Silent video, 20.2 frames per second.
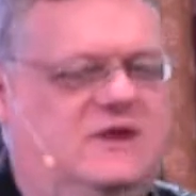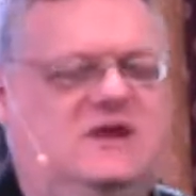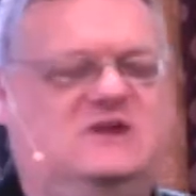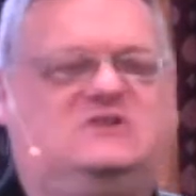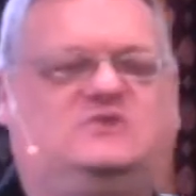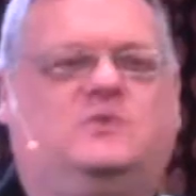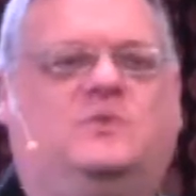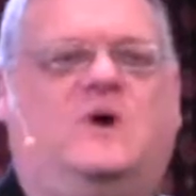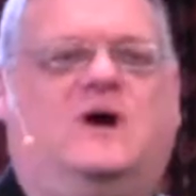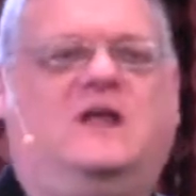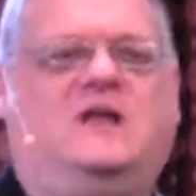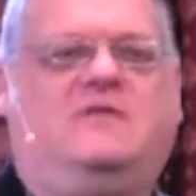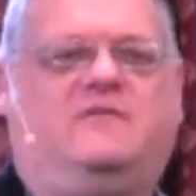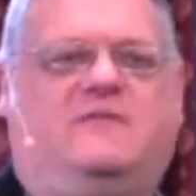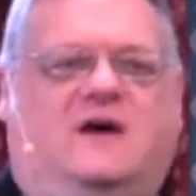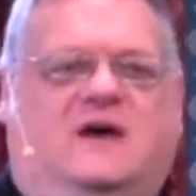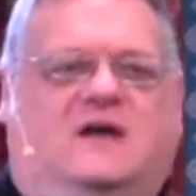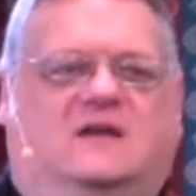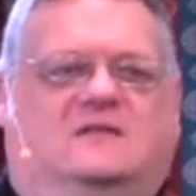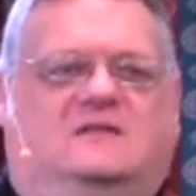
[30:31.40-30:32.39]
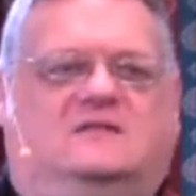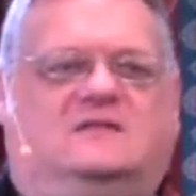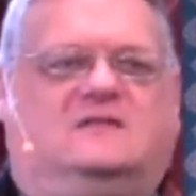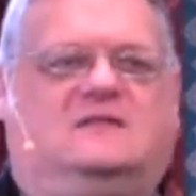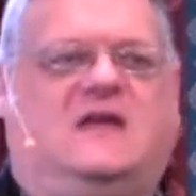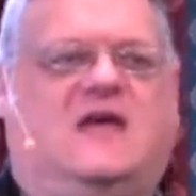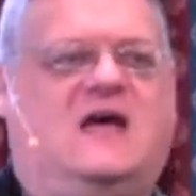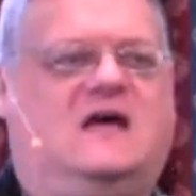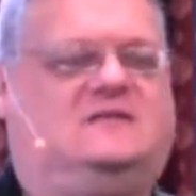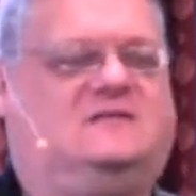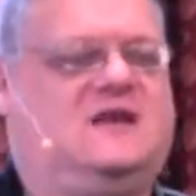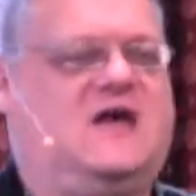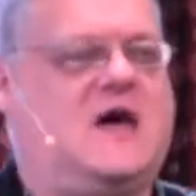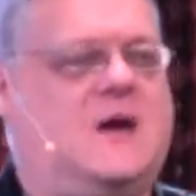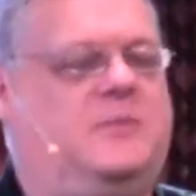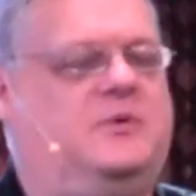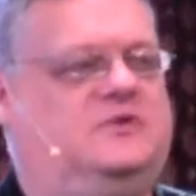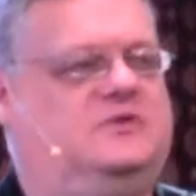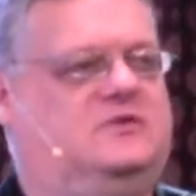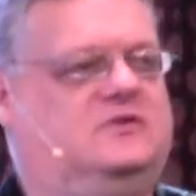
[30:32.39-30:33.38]
each one of us has the
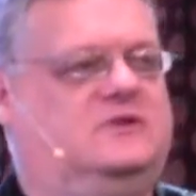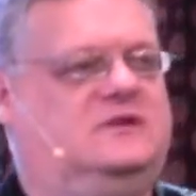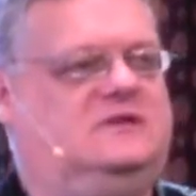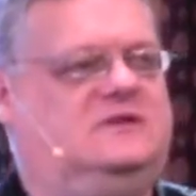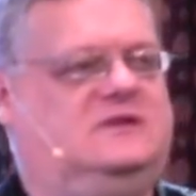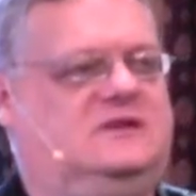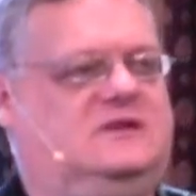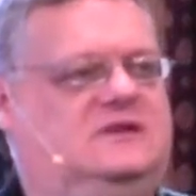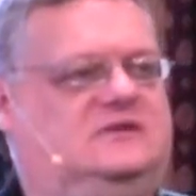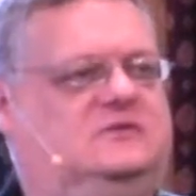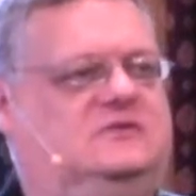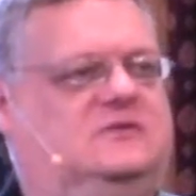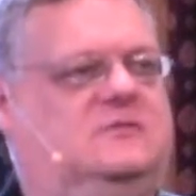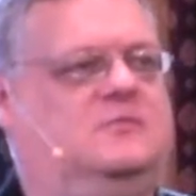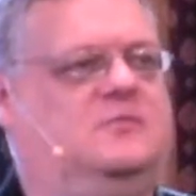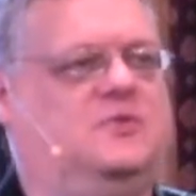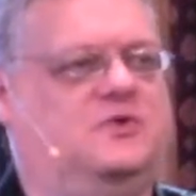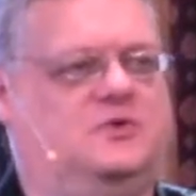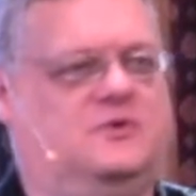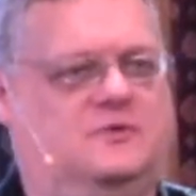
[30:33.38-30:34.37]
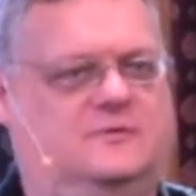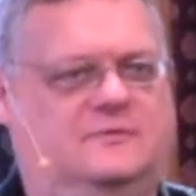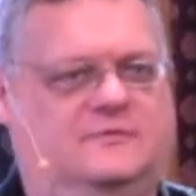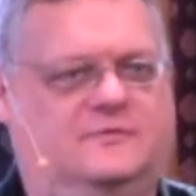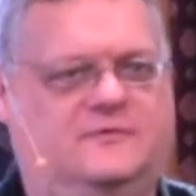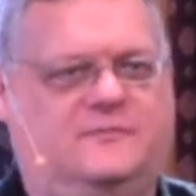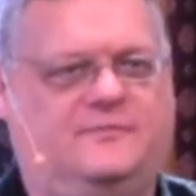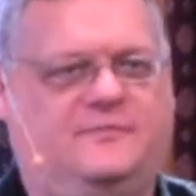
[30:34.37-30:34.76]
opportunity to move.